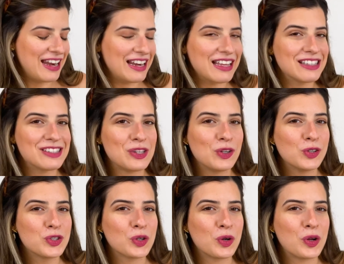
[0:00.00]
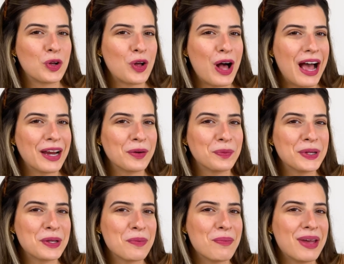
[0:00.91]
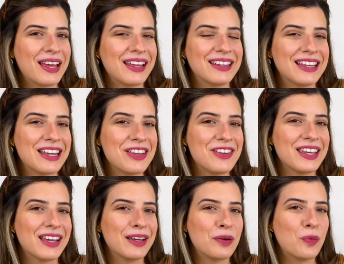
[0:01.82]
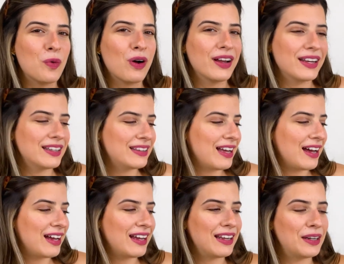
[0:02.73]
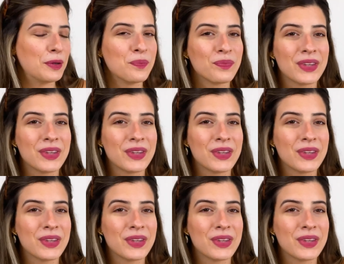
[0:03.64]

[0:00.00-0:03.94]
as usual I recommend that you get one that